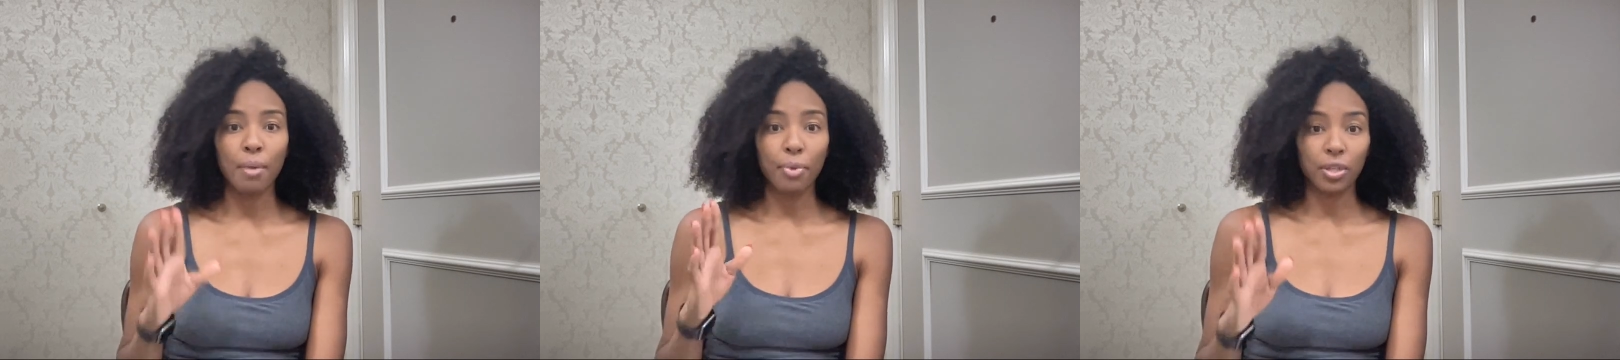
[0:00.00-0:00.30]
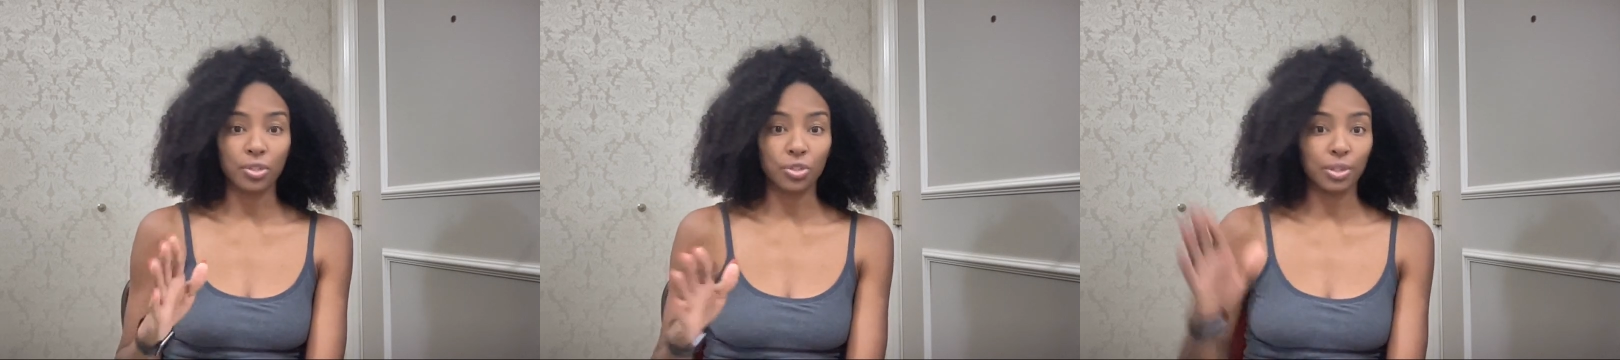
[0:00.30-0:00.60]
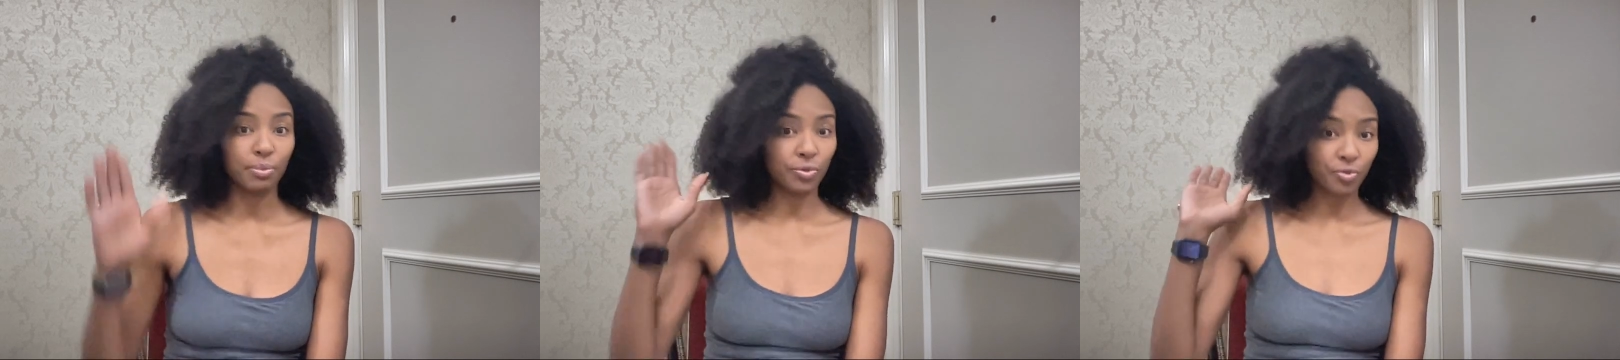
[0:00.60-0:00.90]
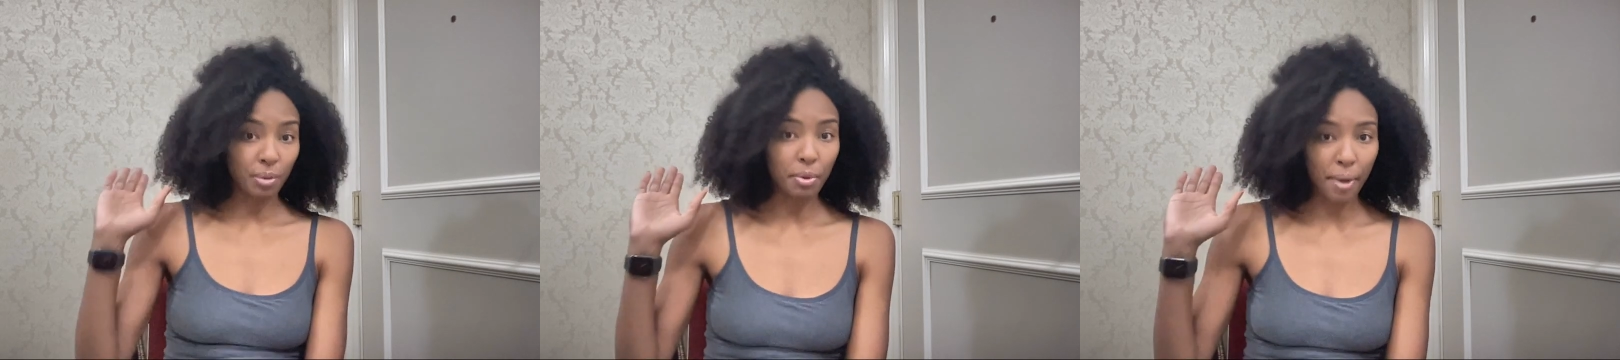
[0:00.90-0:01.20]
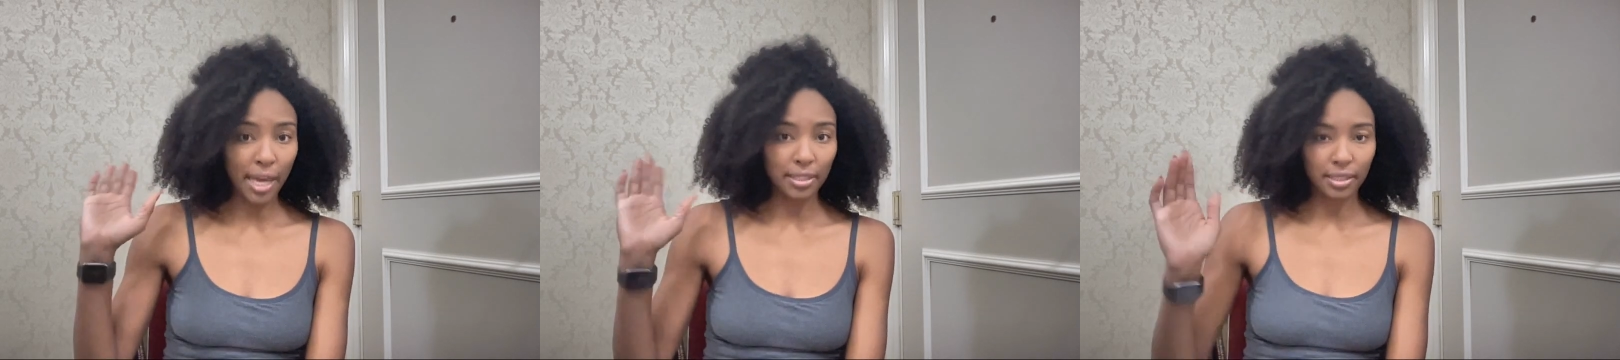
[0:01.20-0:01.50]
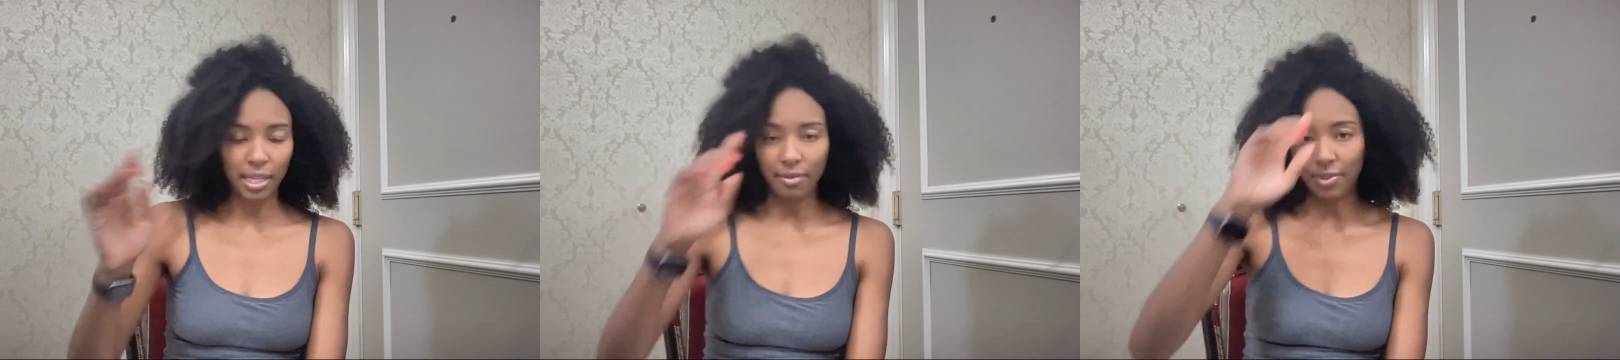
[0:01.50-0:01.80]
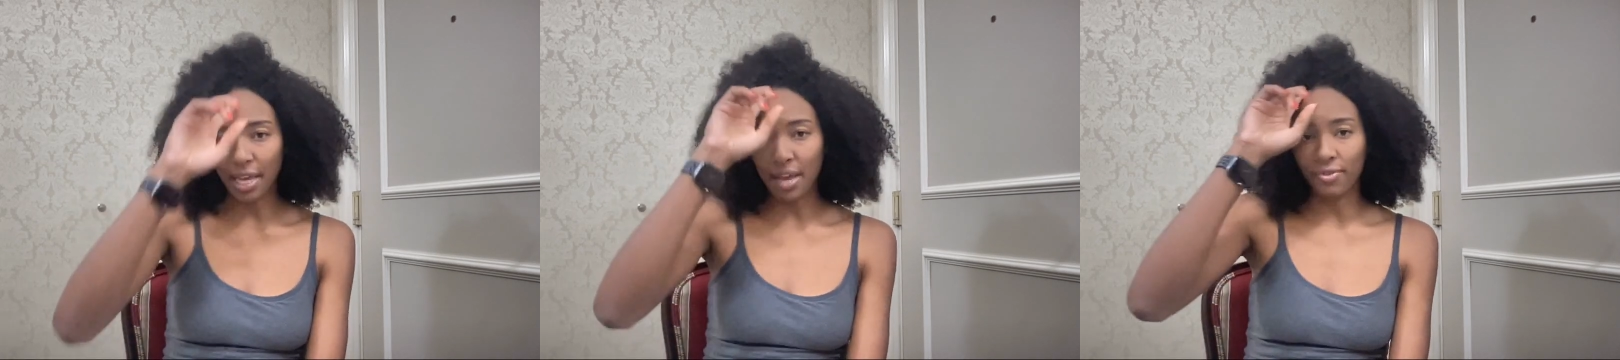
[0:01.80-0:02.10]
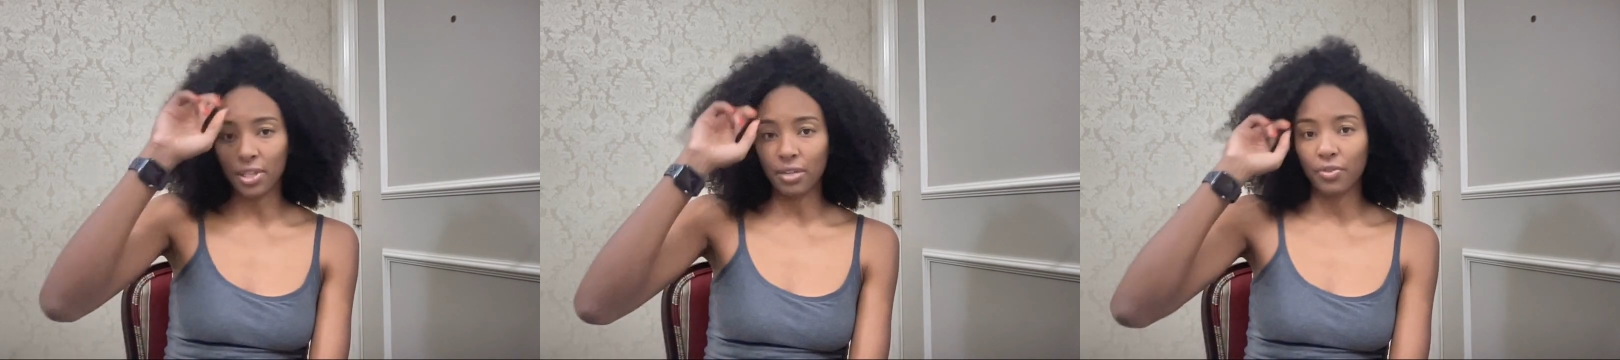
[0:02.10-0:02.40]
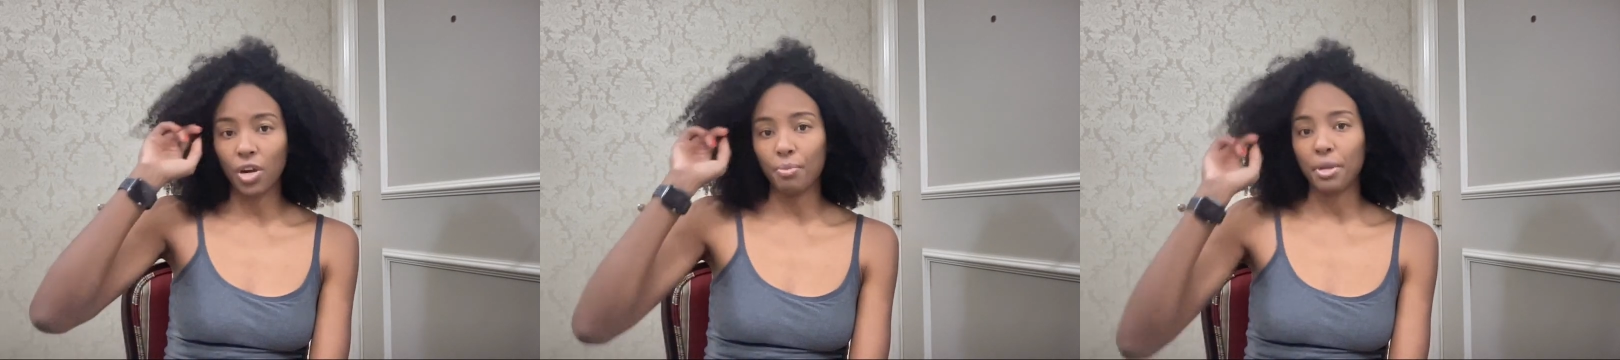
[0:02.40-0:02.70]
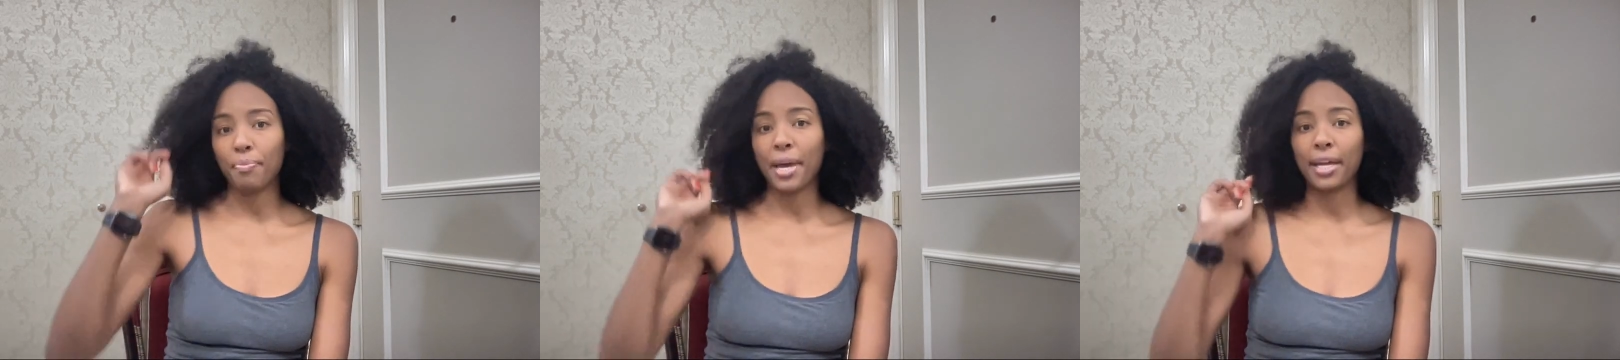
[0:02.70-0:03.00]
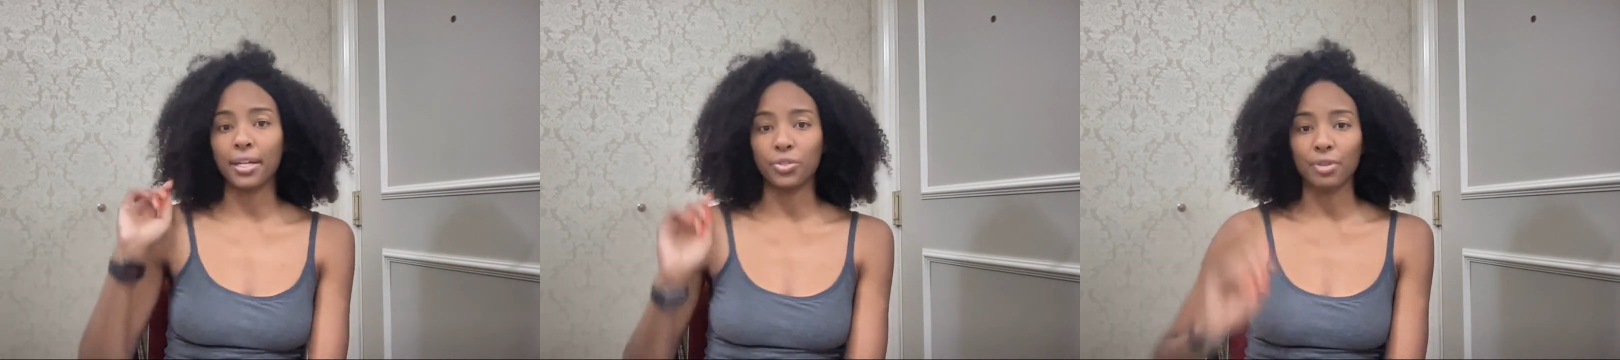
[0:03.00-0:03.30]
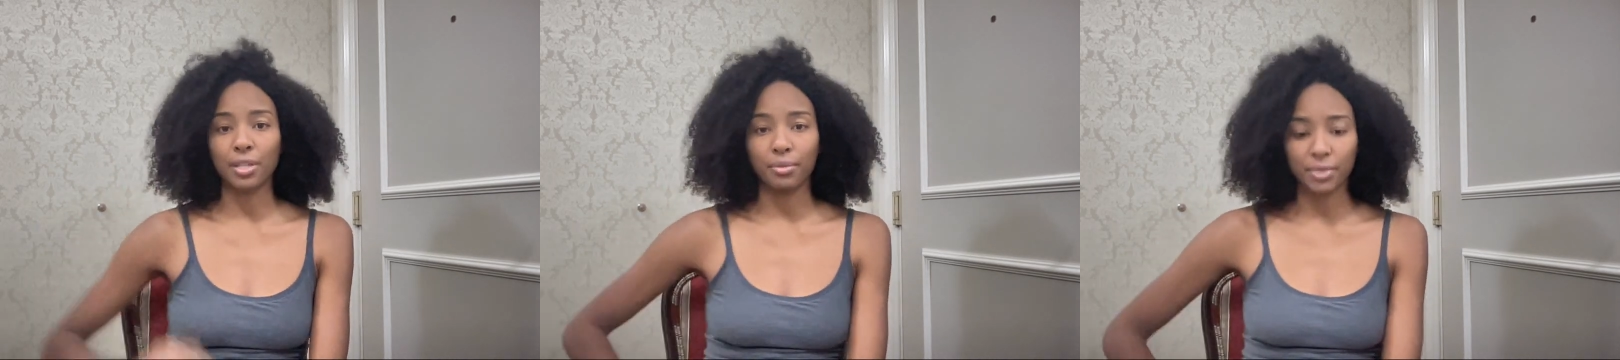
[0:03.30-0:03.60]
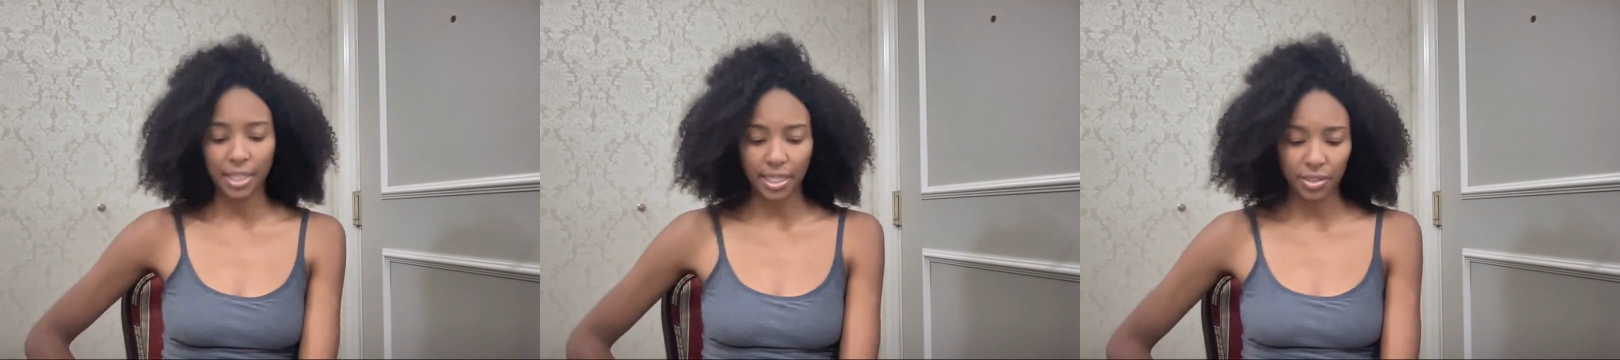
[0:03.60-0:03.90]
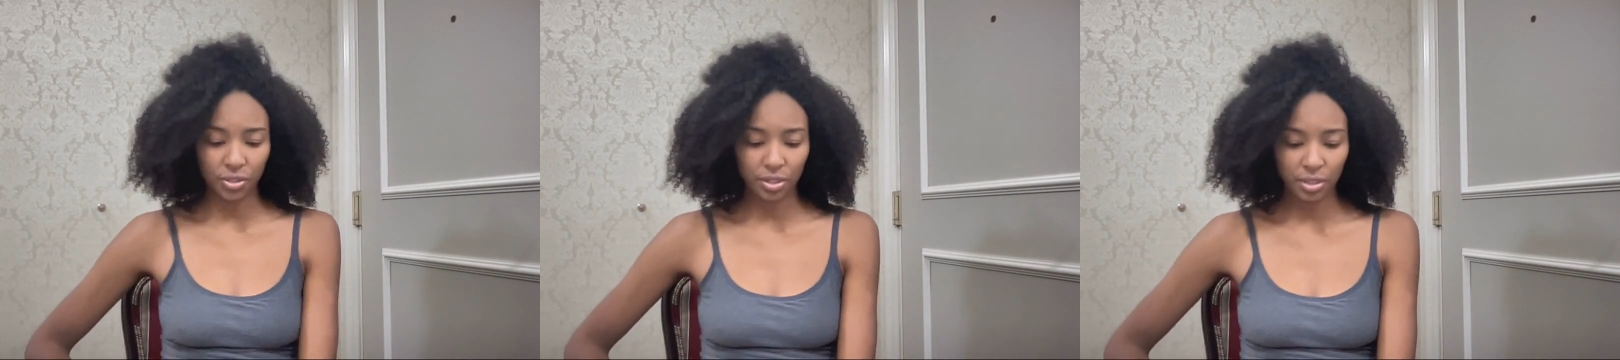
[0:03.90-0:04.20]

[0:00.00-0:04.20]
partnerships from a past life that have a lot of karmic baggage around them, Sag.